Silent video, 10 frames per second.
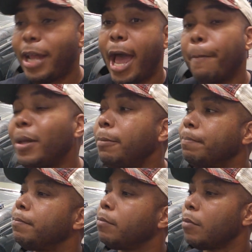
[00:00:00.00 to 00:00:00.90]
happen,
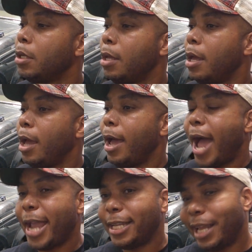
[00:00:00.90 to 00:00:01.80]

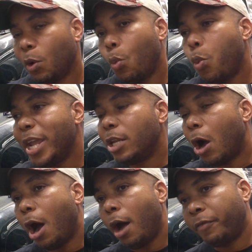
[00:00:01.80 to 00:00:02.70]
I can then wean
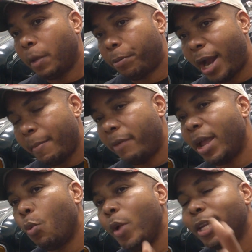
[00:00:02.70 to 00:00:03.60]
off the primary
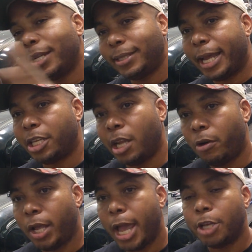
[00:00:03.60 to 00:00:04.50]
and wean in the
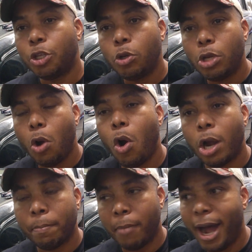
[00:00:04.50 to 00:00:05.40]
secondary. And do you know
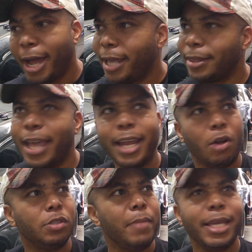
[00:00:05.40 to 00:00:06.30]
on then I
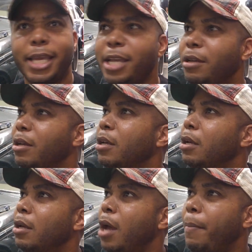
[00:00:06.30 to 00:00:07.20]
was making
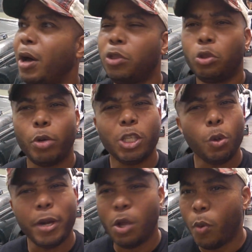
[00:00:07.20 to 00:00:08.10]
about
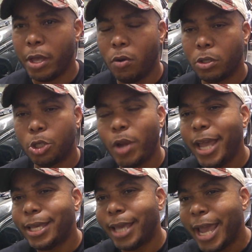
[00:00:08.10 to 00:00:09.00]
320 wheel. Do you know
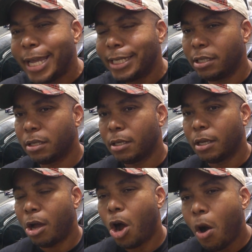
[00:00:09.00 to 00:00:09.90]
I gained
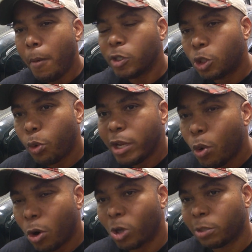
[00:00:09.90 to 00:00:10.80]
almost 20
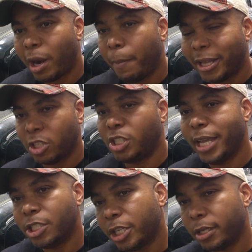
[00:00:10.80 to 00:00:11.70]
wheel horsepower by just
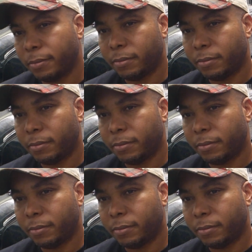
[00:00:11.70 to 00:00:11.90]
staging it?